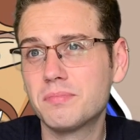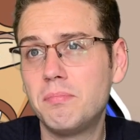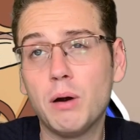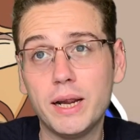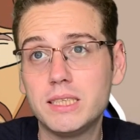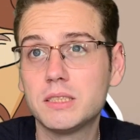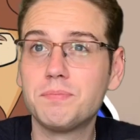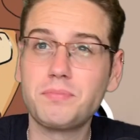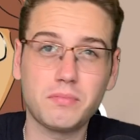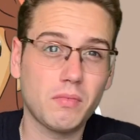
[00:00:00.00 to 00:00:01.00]
bite,
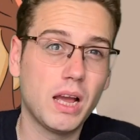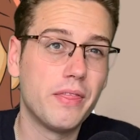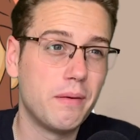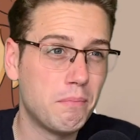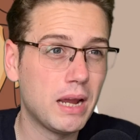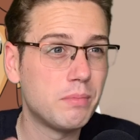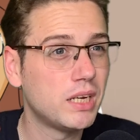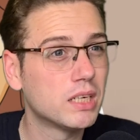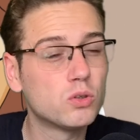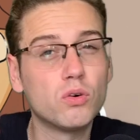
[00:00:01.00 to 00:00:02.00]
and then maybe
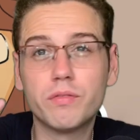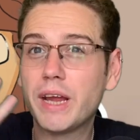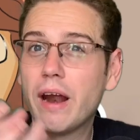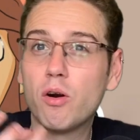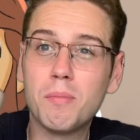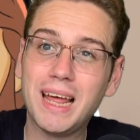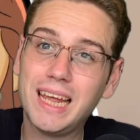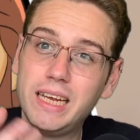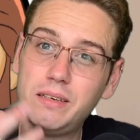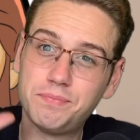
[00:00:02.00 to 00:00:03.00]
a sort of
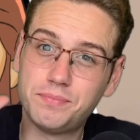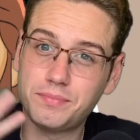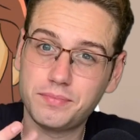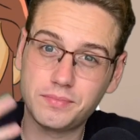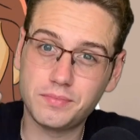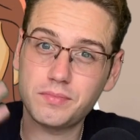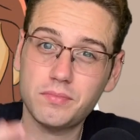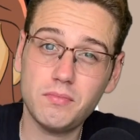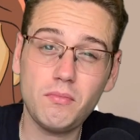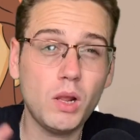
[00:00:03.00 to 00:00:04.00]
caramelly
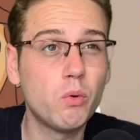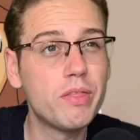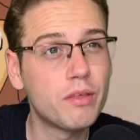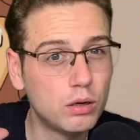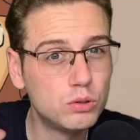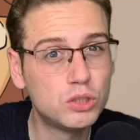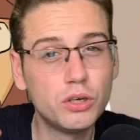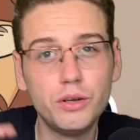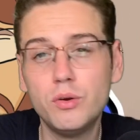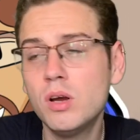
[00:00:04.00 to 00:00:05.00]
with those
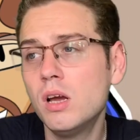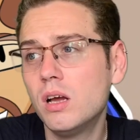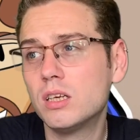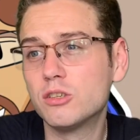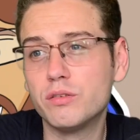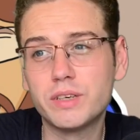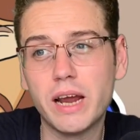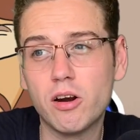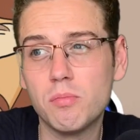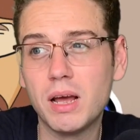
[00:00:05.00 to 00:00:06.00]
two, a sort of
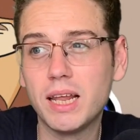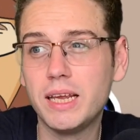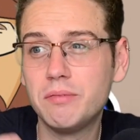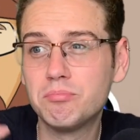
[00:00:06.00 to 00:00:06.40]
caramelly